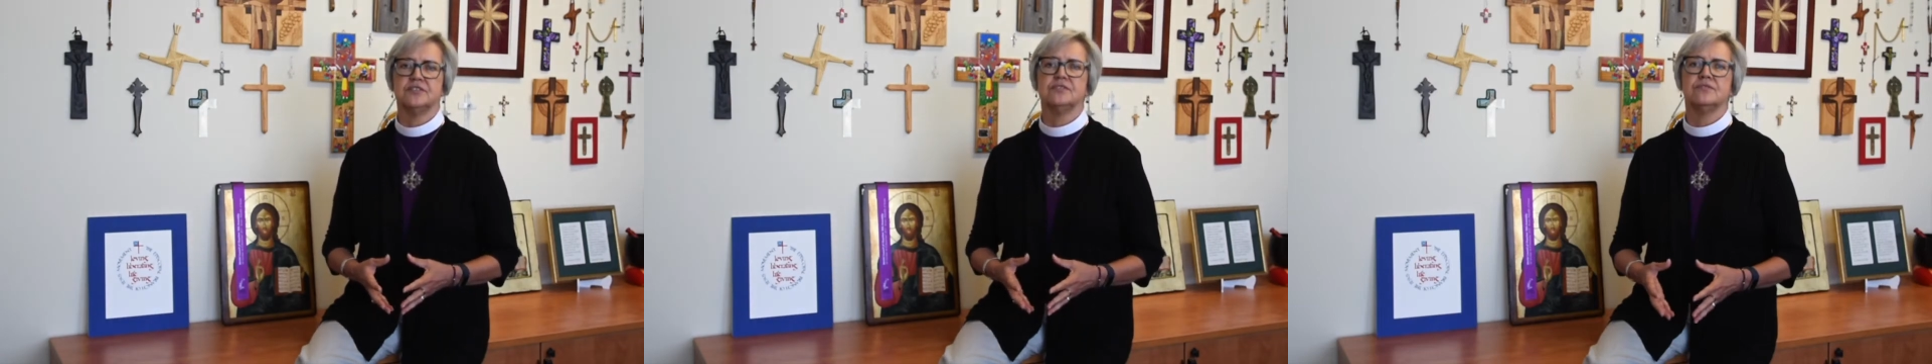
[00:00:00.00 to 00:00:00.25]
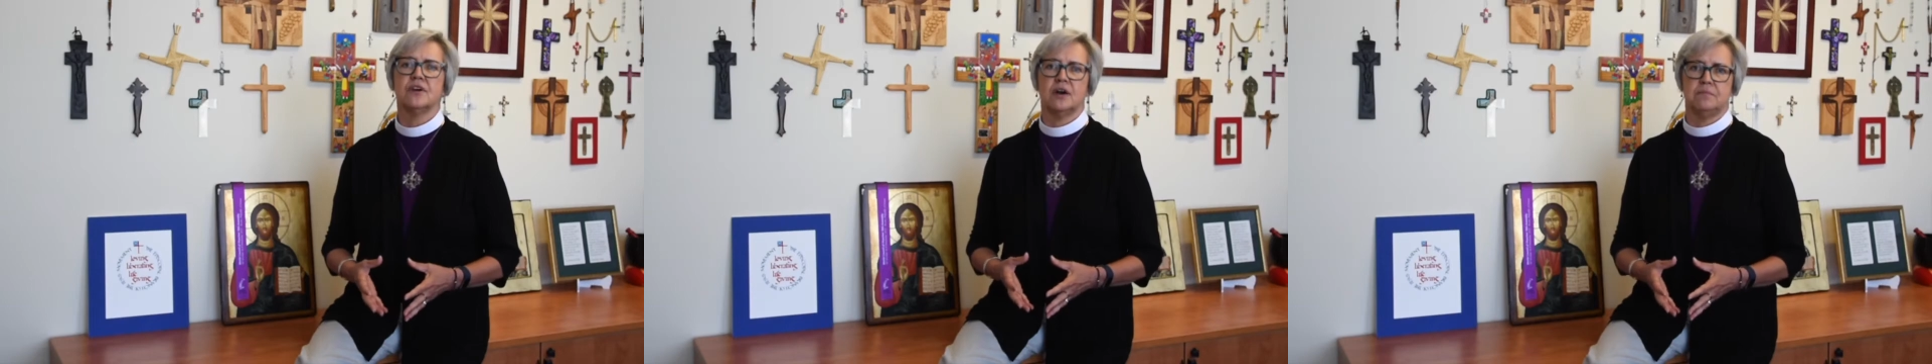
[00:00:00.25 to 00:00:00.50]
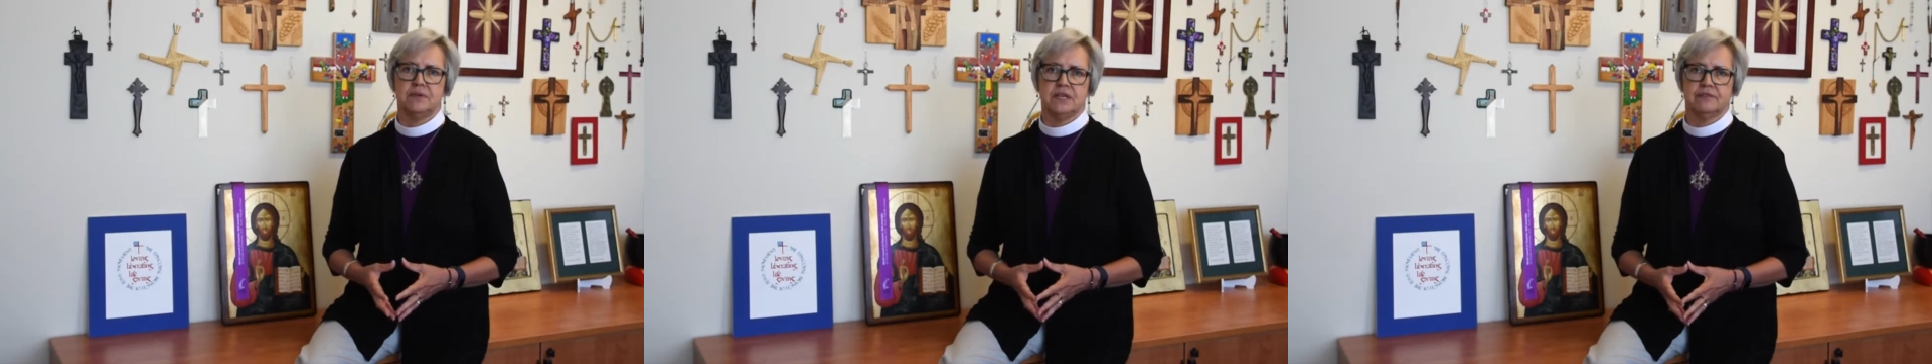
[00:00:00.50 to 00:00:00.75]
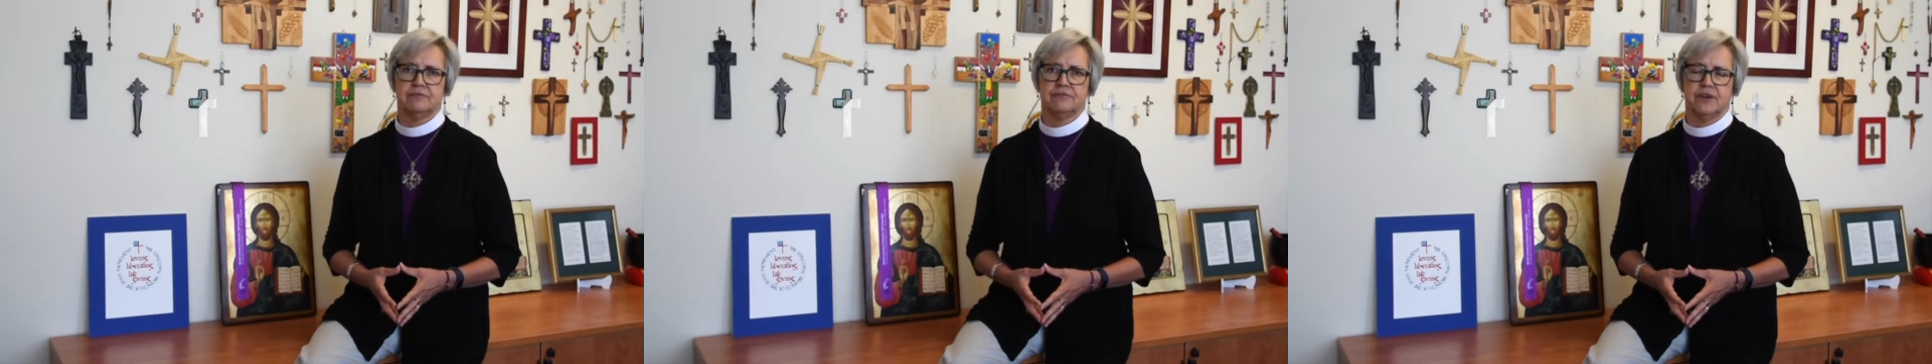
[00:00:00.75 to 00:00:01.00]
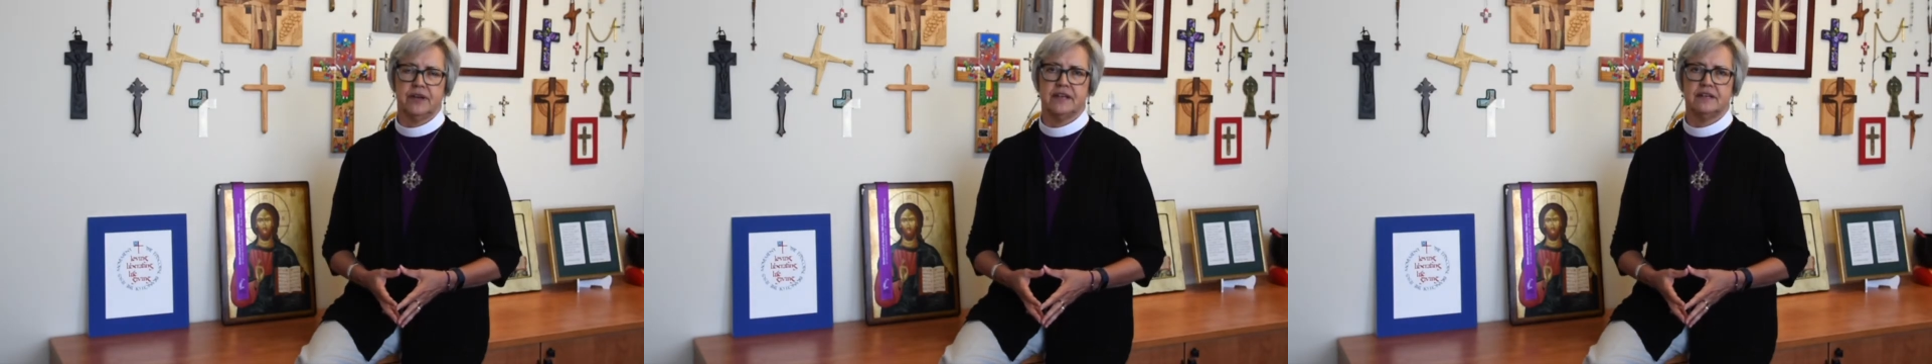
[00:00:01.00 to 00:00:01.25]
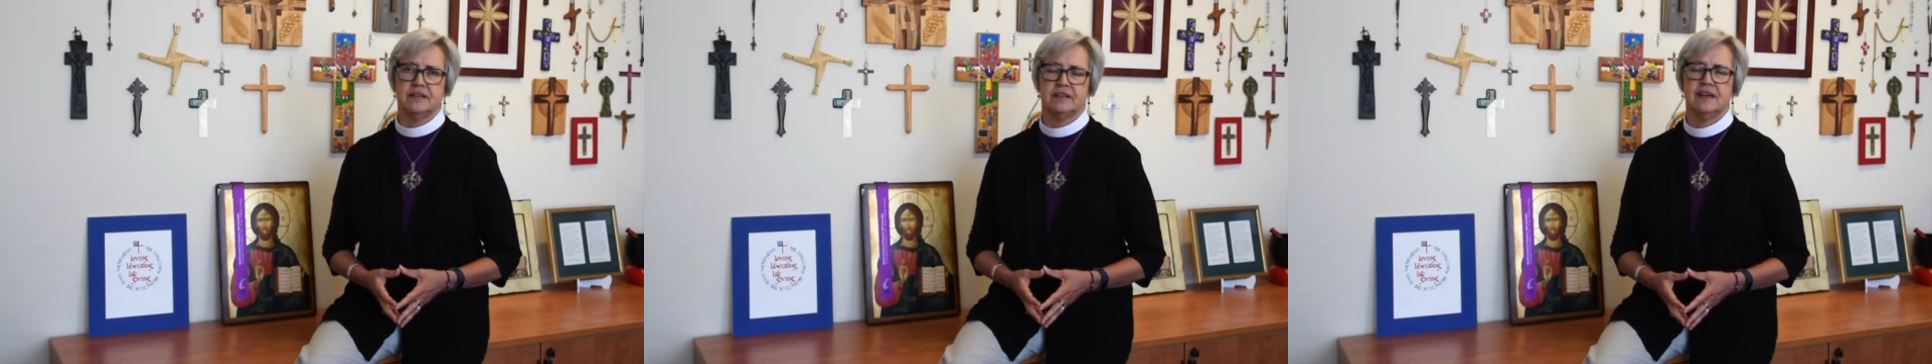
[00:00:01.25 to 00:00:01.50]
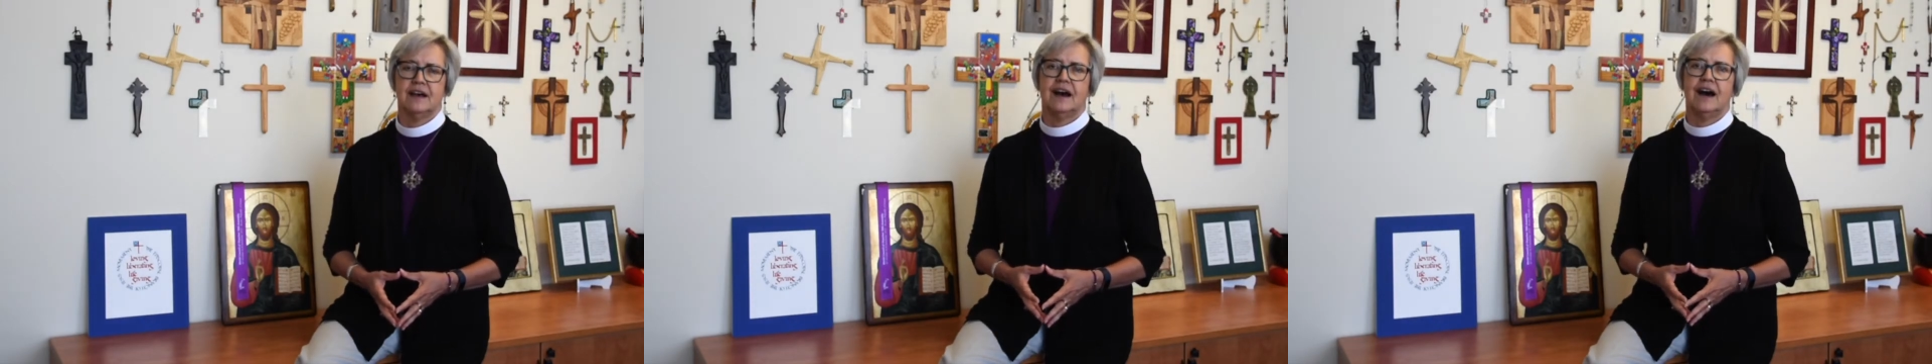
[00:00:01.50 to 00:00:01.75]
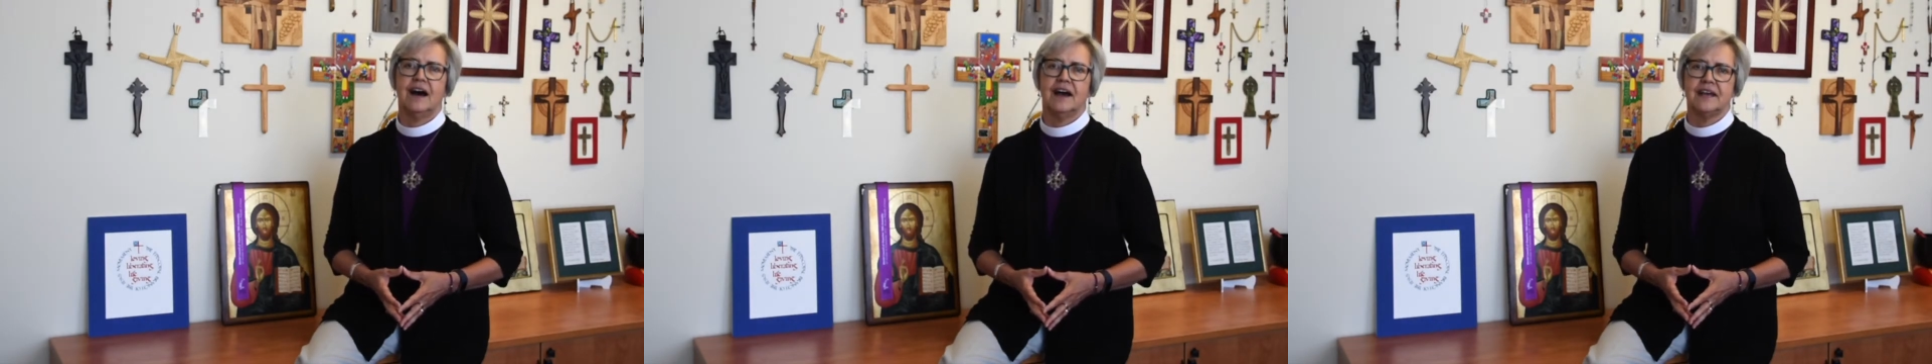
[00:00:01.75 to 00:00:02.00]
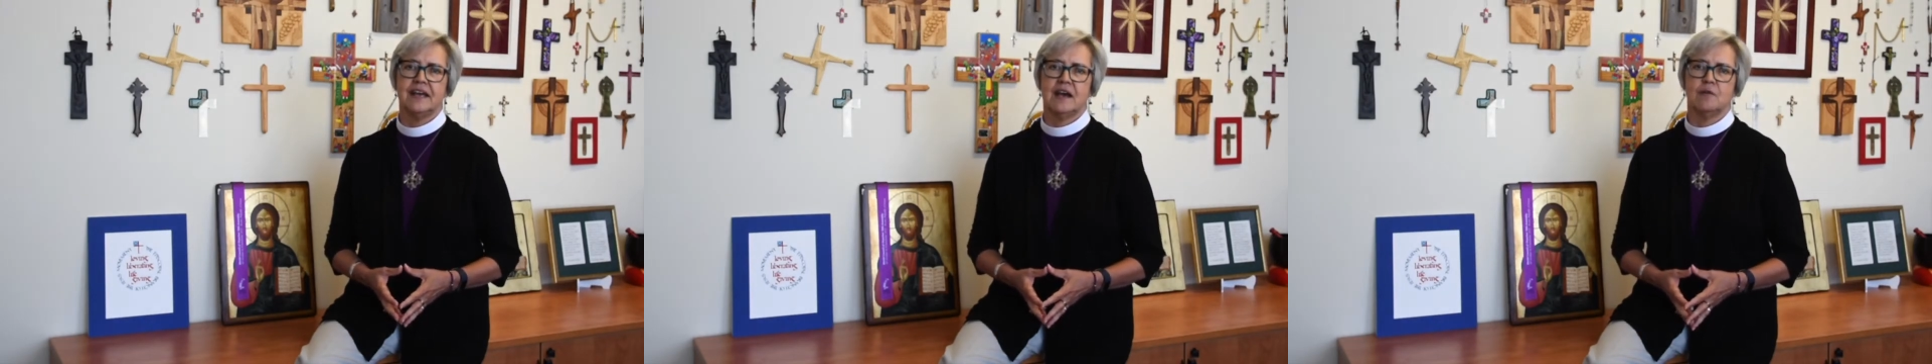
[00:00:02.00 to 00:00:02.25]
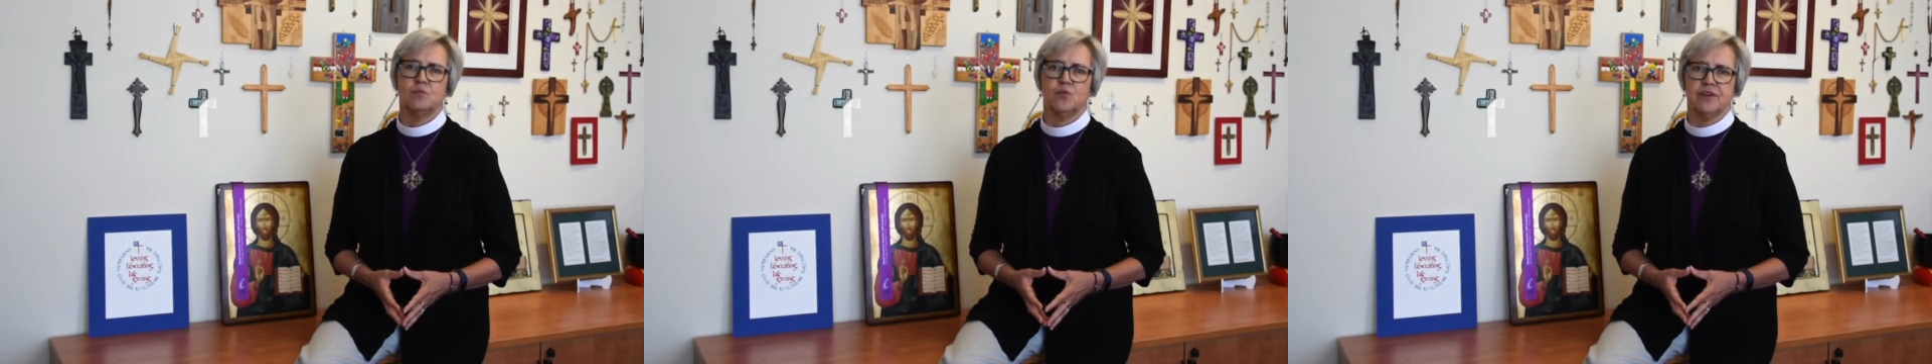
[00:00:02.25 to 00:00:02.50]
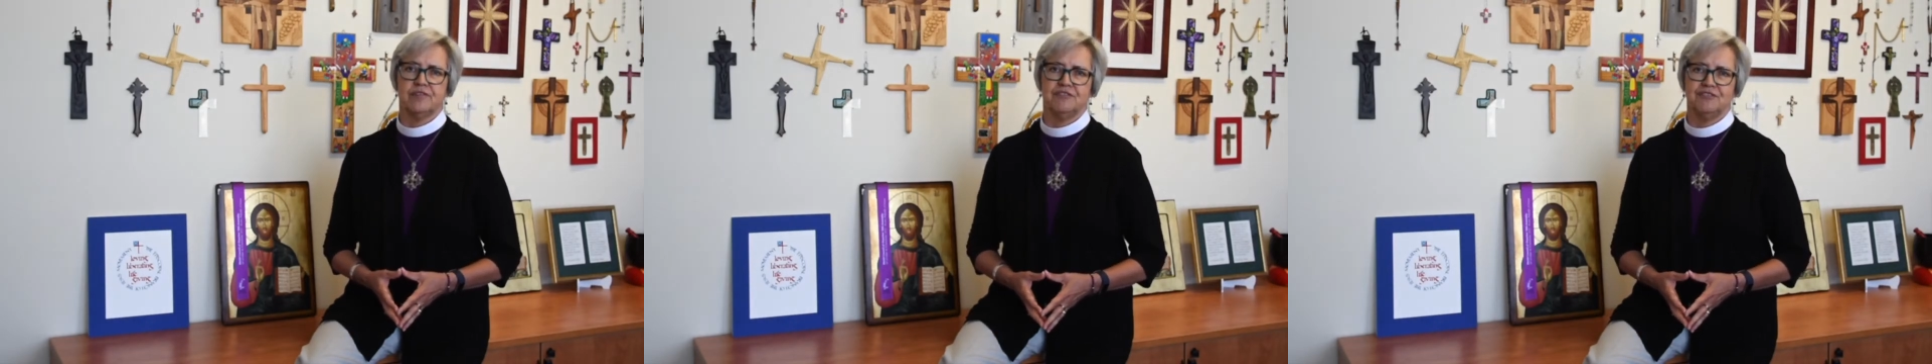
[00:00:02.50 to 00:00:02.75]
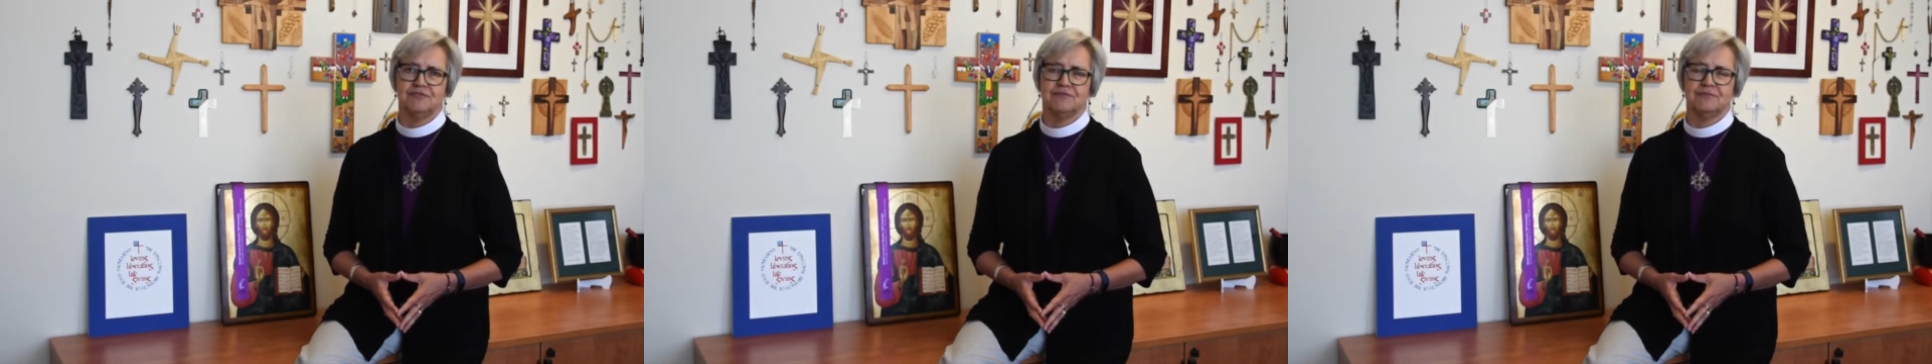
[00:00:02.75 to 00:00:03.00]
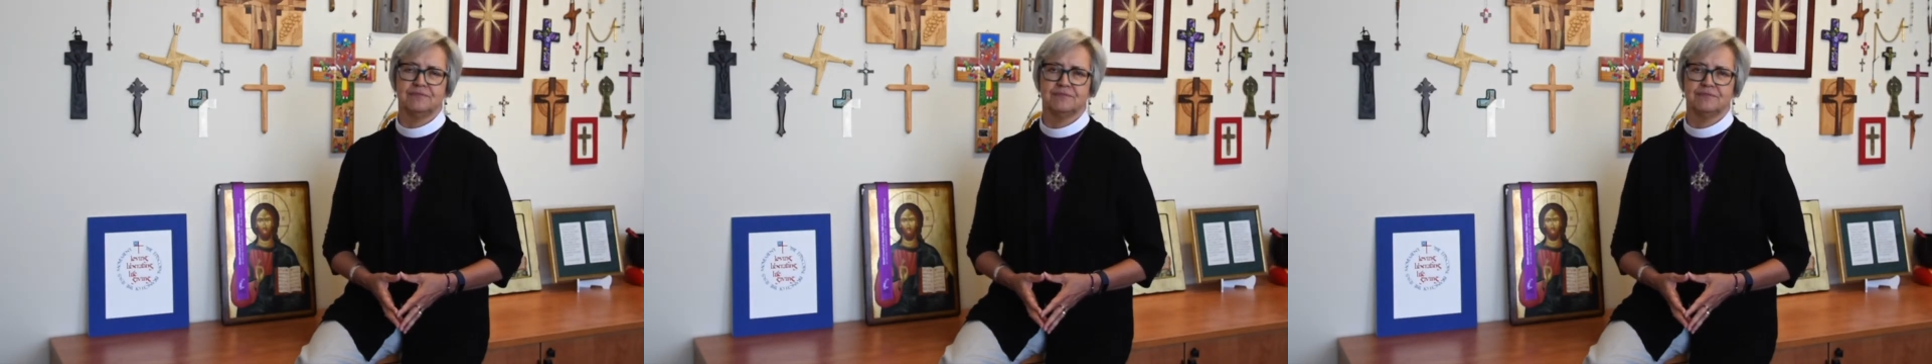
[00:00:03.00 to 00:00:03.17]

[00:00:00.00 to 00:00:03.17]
Do not be afraid. I am with you.